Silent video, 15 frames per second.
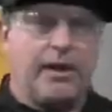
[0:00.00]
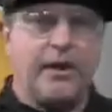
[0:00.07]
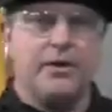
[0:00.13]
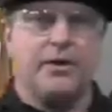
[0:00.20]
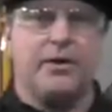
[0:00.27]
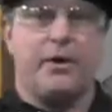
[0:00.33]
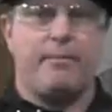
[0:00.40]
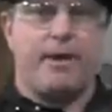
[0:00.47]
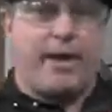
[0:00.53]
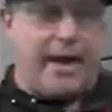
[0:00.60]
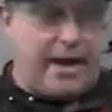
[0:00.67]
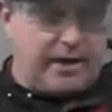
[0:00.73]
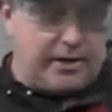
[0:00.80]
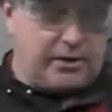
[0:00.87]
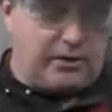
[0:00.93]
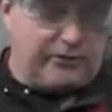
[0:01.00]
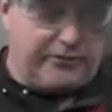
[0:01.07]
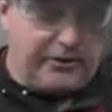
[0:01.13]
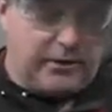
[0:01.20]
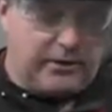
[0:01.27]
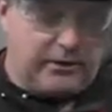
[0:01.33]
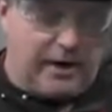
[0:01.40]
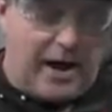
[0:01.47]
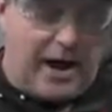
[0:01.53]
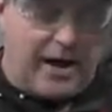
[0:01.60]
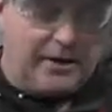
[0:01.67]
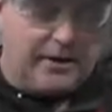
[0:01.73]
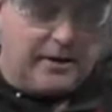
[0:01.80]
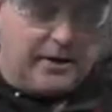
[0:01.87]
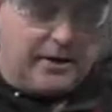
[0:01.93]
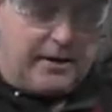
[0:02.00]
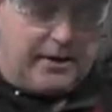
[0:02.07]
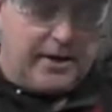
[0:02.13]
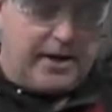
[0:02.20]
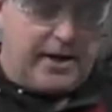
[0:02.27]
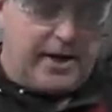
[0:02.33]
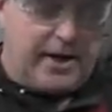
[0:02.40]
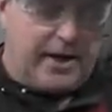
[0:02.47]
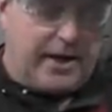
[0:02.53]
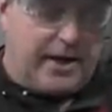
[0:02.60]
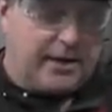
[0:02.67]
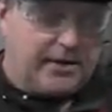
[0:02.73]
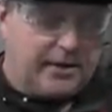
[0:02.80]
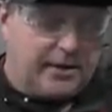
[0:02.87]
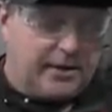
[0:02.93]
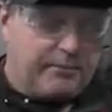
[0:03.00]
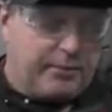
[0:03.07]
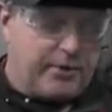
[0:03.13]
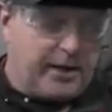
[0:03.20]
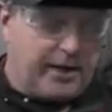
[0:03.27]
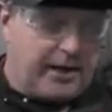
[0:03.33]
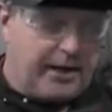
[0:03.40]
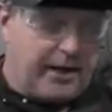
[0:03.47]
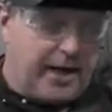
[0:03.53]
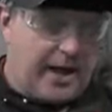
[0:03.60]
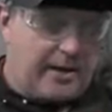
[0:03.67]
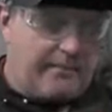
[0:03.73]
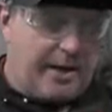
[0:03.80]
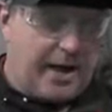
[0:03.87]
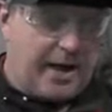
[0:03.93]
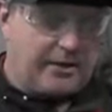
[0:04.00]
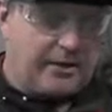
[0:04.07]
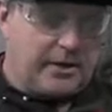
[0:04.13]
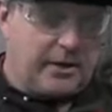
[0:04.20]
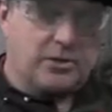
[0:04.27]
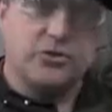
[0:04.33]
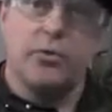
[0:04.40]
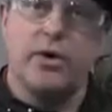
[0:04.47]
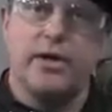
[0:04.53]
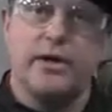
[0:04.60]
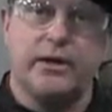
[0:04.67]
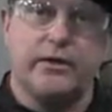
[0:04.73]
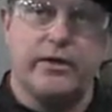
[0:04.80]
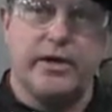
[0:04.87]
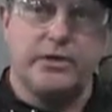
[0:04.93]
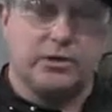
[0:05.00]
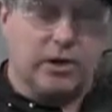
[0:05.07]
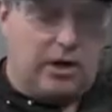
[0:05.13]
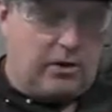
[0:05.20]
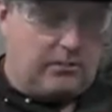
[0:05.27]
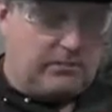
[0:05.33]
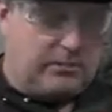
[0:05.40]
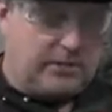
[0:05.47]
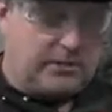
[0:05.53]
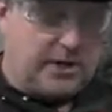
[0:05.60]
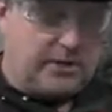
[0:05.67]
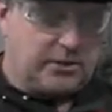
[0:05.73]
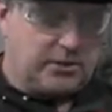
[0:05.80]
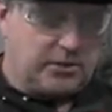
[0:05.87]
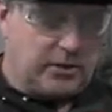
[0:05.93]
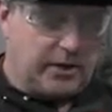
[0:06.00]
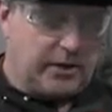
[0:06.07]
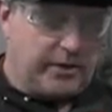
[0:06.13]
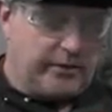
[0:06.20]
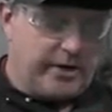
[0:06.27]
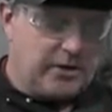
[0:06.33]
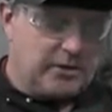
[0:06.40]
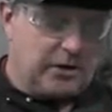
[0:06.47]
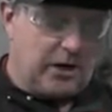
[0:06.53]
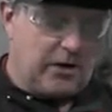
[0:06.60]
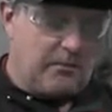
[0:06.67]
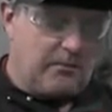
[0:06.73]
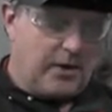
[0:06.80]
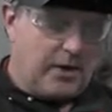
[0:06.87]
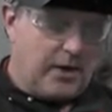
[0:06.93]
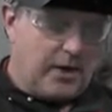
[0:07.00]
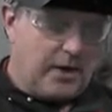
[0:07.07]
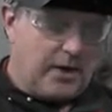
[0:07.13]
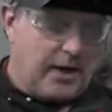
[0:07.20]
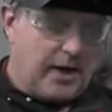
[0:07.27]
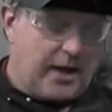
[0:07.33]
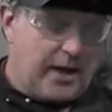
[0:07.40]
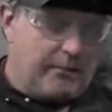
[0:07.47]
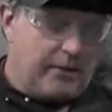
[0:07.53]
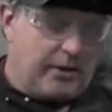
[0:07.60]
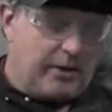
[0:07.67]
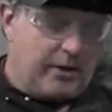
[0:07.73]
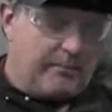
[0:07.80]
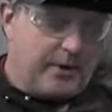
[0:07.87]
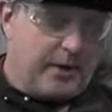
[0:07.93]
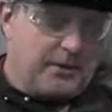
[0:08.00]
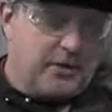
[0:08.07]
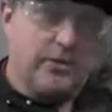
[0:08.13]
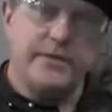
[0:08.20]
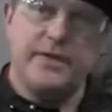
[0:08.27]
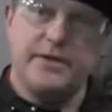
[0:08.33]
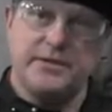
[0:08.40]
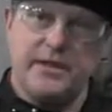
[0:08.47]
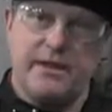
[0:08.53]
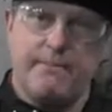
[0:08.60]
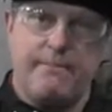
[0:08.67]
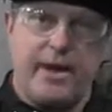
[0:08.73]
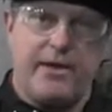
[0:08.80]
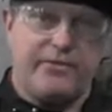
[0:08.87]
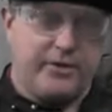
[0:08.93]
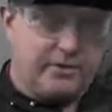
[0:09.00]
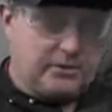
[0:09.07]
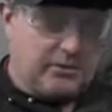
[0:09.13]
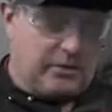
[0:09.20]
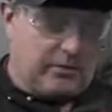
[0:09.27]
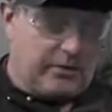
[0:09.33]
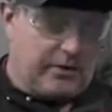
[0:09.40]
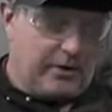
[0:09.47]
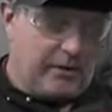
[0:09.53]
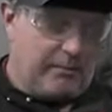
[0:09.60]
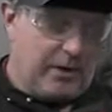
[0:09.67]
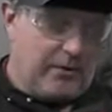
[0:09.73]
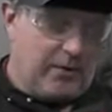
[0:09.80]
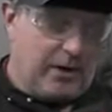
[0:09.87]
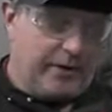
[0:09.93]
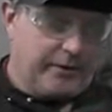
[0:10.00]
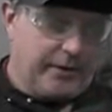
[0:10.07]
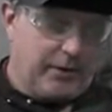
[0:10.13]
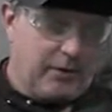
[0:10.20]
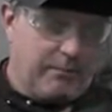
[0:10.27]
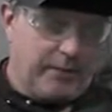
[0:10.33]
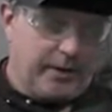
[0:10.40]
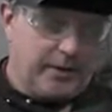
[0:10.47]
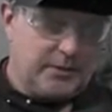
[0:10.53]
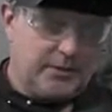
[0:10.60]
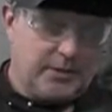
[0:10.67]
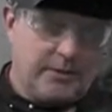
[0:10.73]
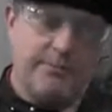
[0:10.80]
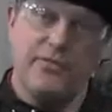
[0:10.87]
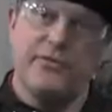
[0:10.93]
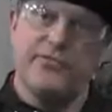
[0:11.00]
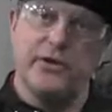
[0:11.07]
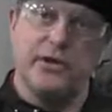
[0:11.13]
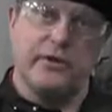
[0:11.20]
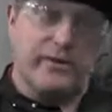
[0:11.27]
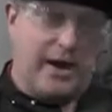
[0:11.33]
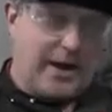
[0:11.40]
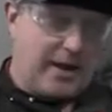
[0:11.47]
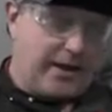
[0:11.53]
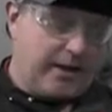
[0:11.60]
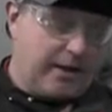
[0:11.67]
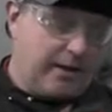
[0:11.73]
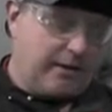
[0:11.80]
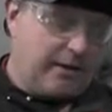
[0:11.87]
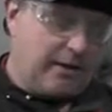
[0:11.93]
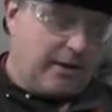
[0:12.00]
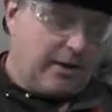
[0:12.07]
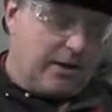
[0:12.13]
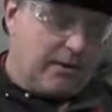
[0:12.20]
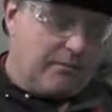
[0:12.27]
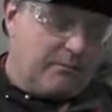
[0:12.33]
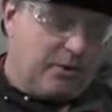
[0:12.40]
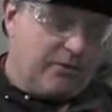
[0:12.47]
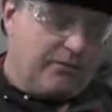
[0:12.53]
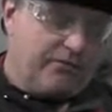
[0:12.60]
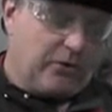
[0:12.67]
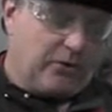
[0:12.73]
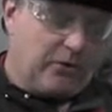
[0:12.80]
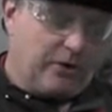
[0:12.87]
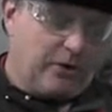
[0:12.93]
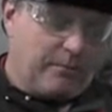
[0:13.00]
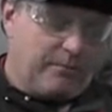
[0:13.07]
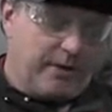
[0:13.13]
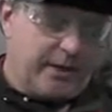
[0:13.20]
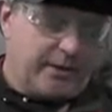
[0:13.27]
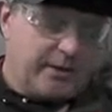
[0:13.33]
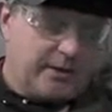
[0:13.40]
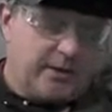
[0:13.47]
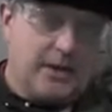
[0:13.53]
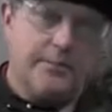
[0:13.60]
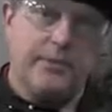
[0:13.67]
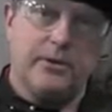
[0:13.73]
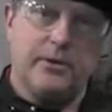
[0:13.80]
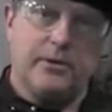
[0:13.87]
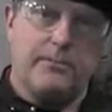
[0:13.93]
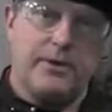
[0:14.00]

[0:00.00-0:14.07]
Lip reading: then you're going to be adding your filler rod and putting it at about a 20-degree slope, 10 to 20-degree slope. And we're going to be doing the dip method. So we're going to be welding a little bit, dip the filler rod in, move forward a little bit, dip a little